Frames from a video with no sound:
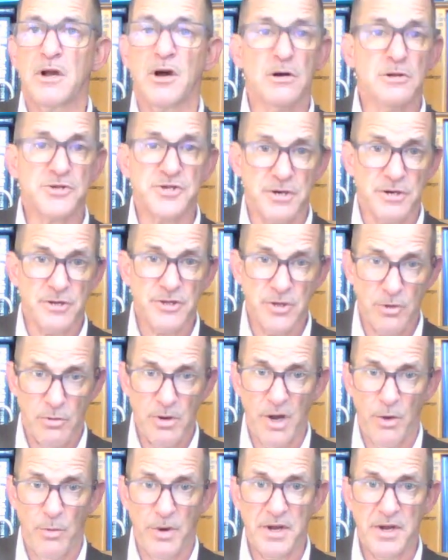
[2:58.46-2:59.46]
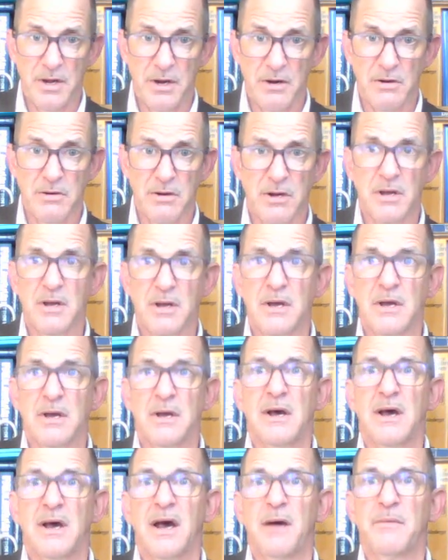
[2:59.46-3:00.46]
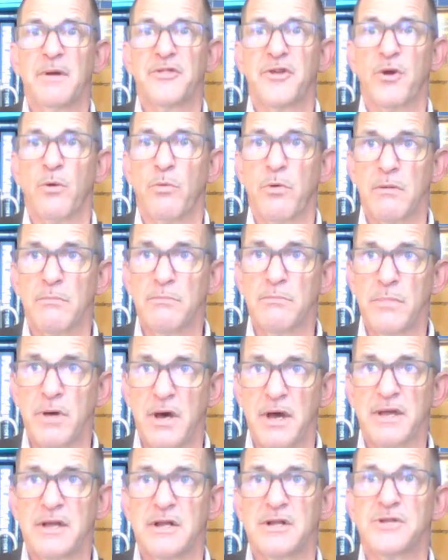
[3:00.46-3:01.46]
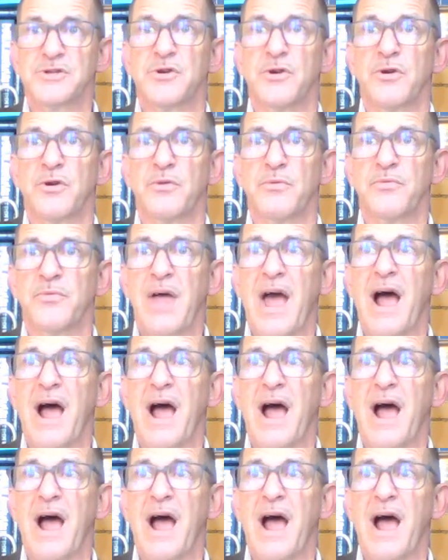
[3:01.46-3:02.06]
culture the way we do. I mean, there weren't millions or